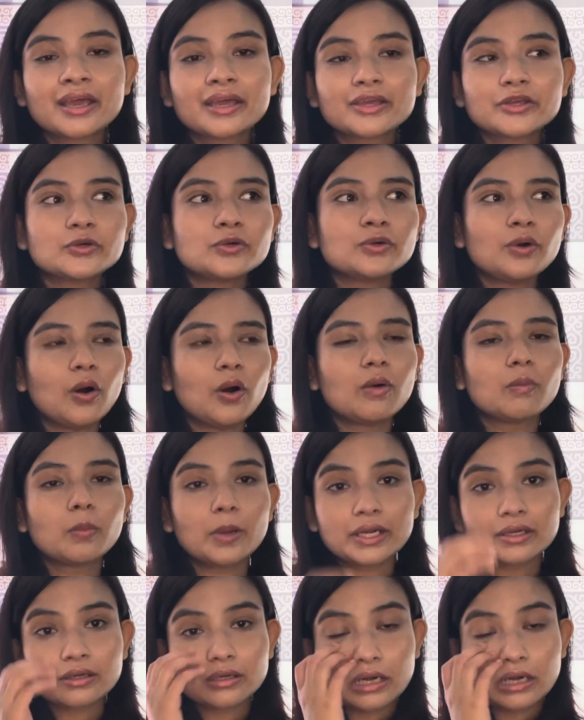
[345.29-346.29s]
you know
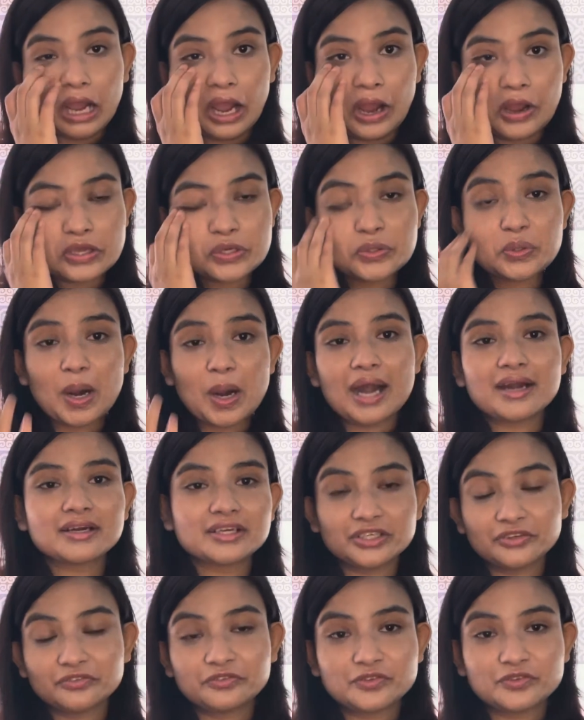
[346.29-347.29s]
when you are
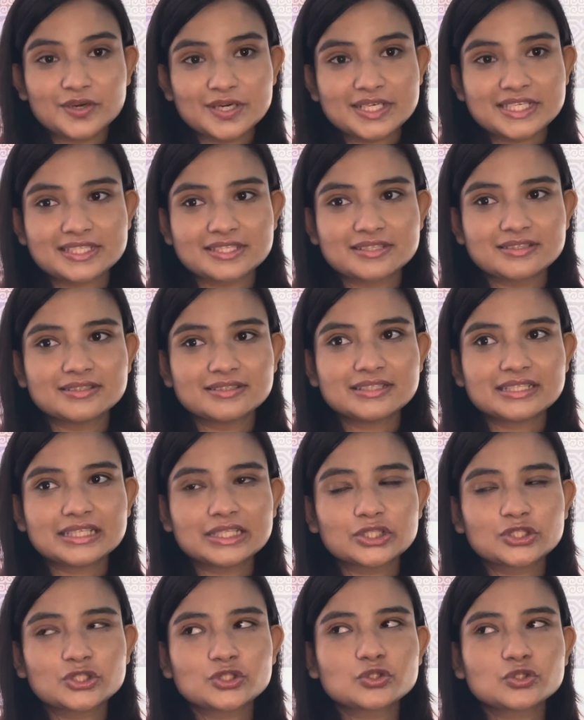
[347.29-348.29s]
in a first year
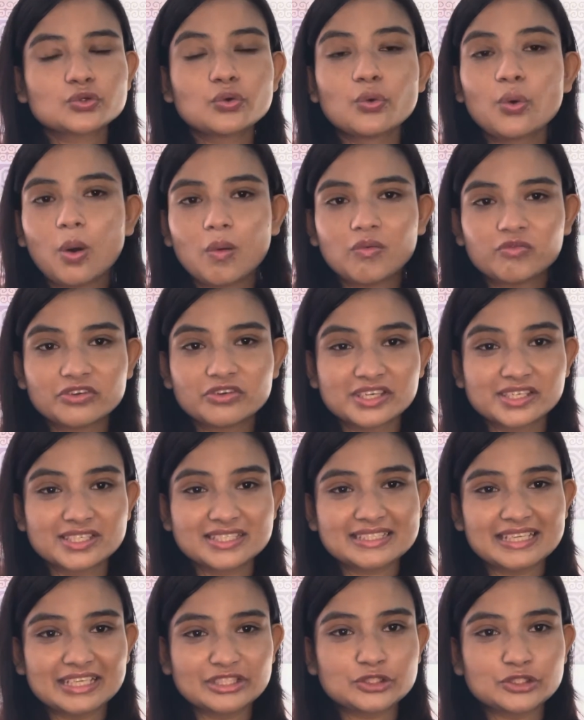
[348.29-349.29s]
it's so
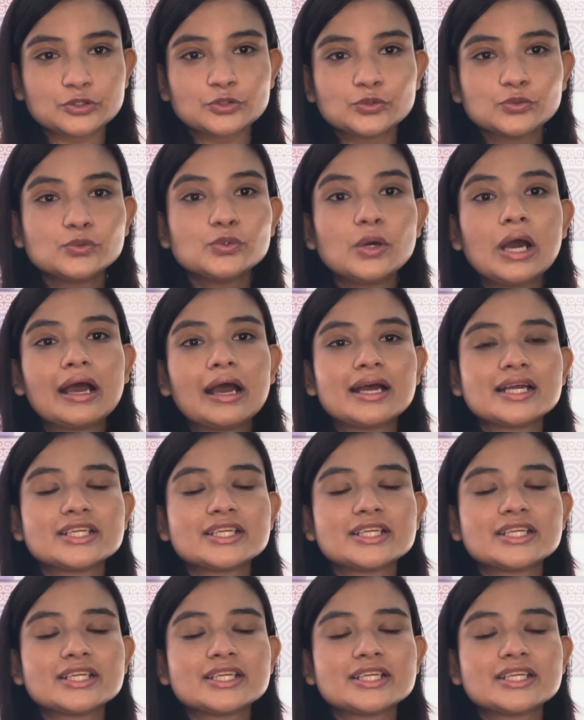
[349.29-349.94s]
obvious that you